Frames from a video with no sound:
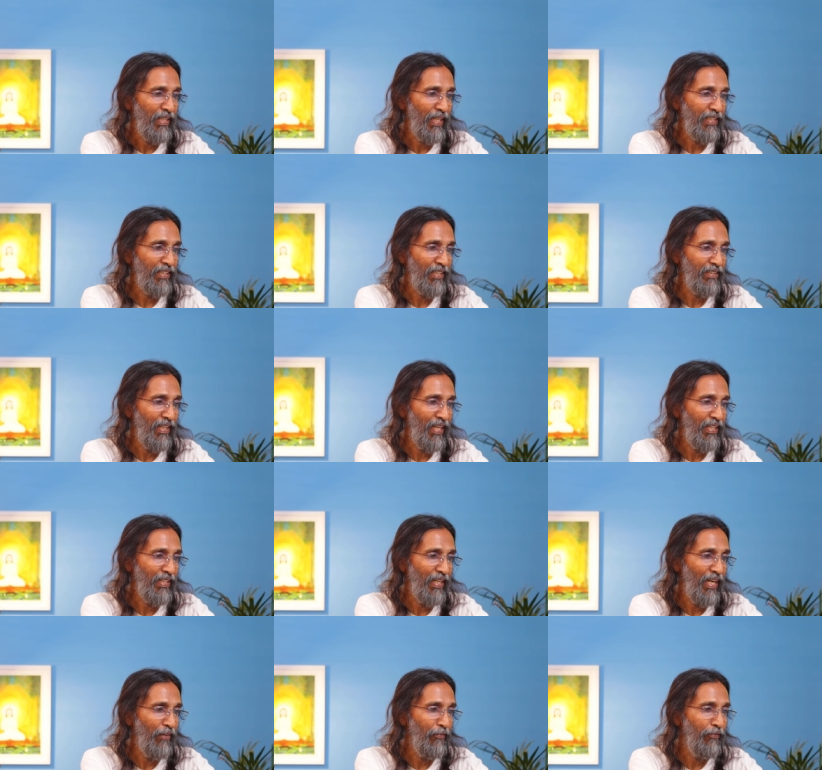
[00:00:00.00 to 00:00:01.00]
rather
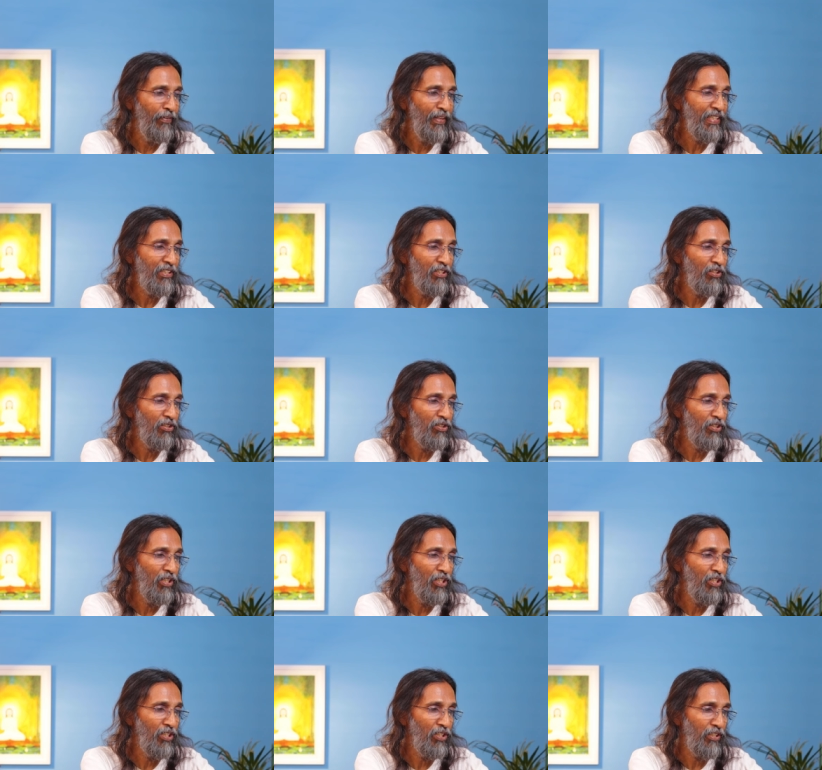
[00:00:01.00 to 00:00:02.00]
than a fixed
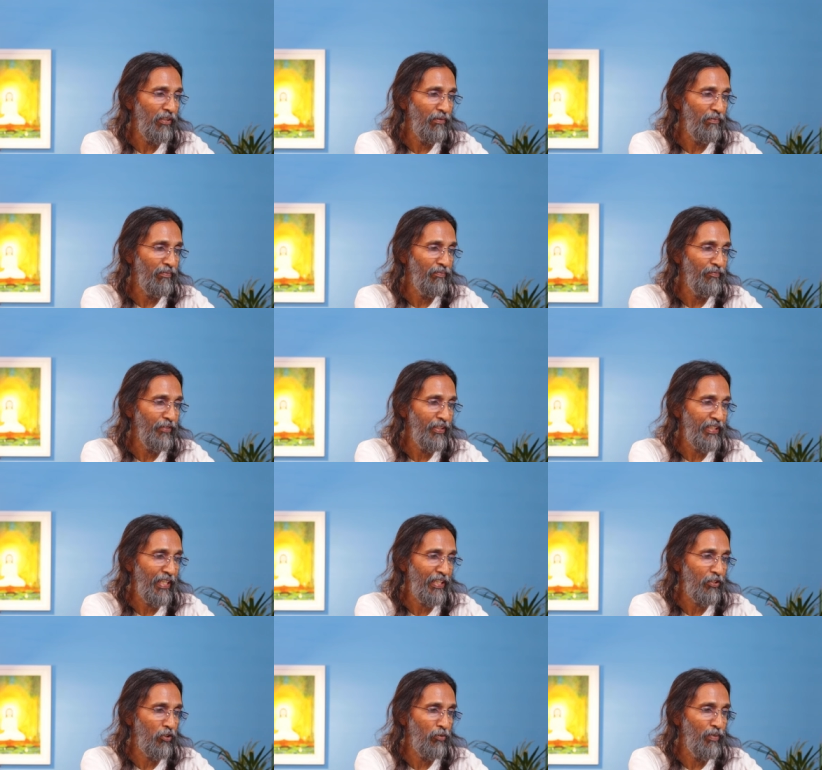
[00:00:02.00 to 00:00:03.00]
system which
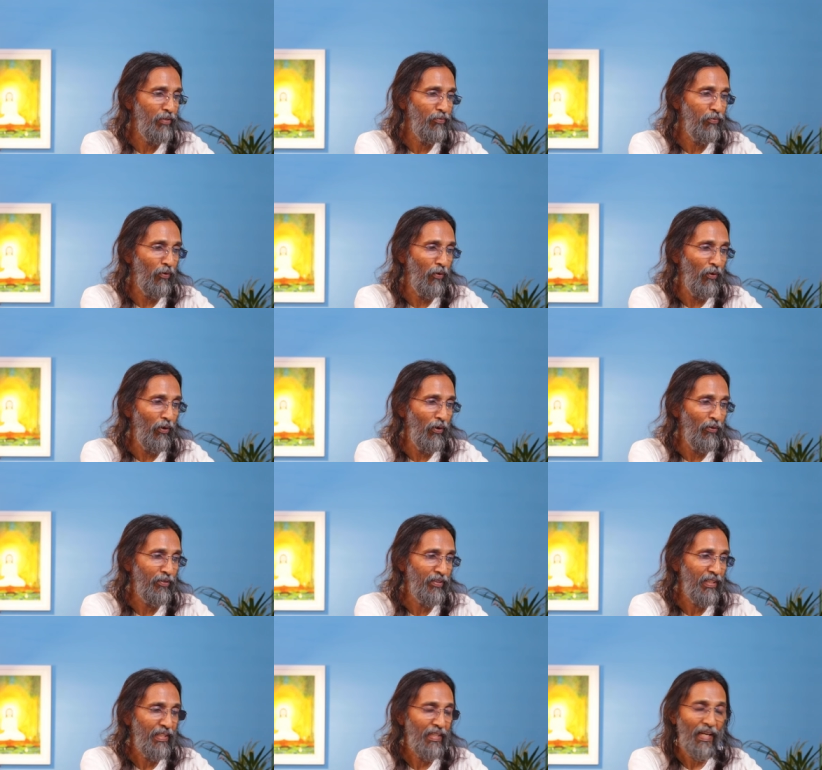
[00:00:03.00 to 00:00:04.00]
has to be
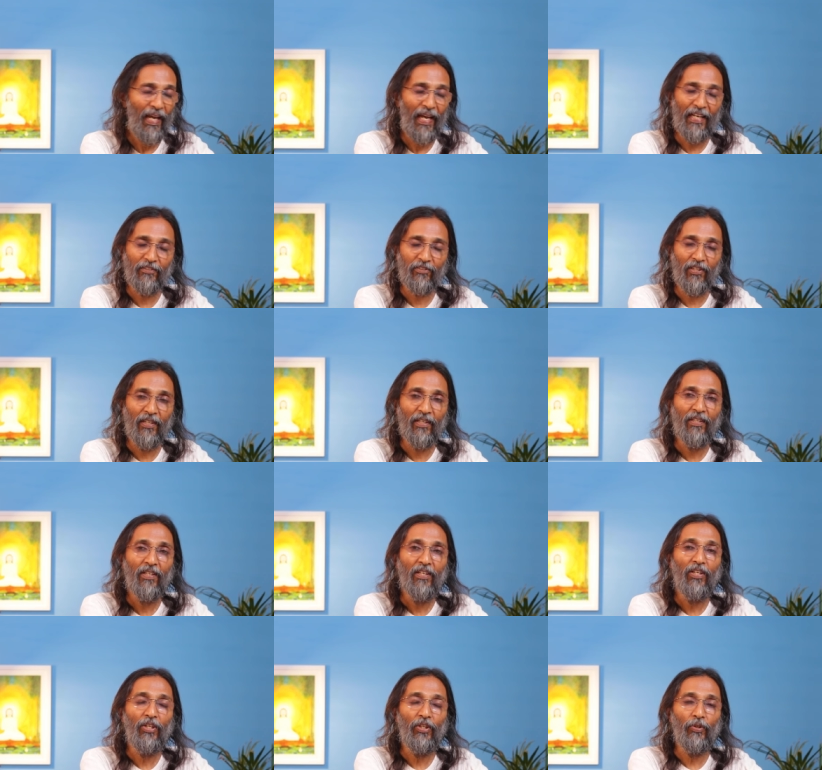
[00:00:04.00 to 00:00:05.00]
followed as a
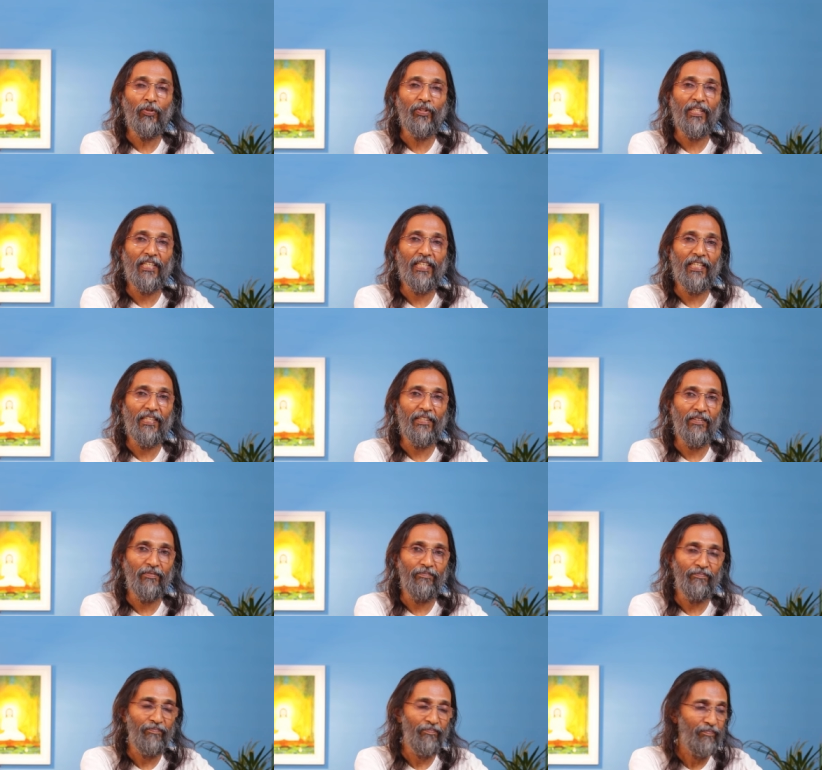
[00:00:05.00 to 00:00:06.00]

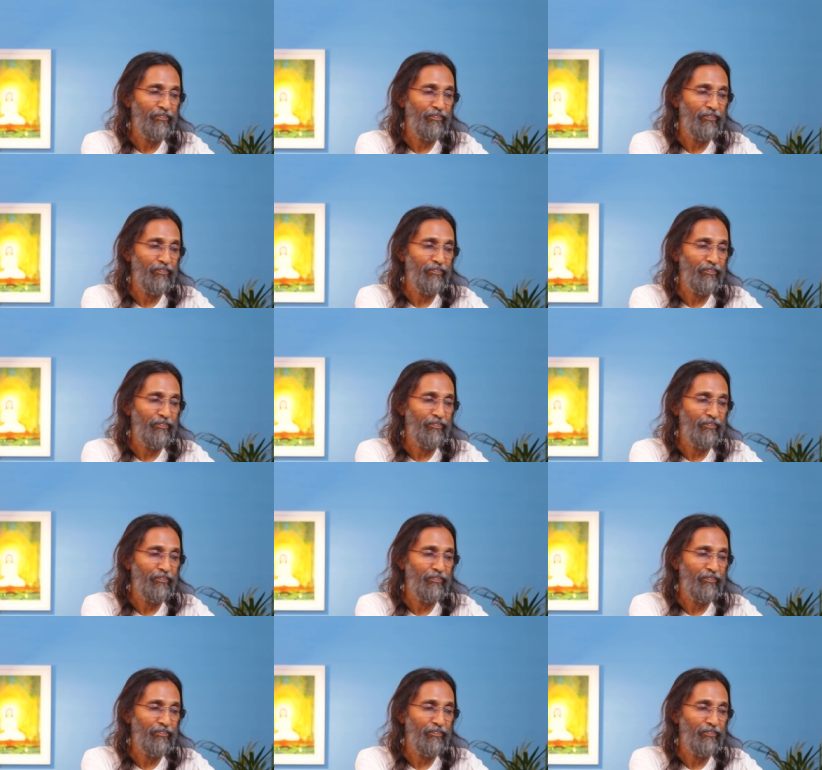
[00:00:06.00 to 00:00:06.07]
routine.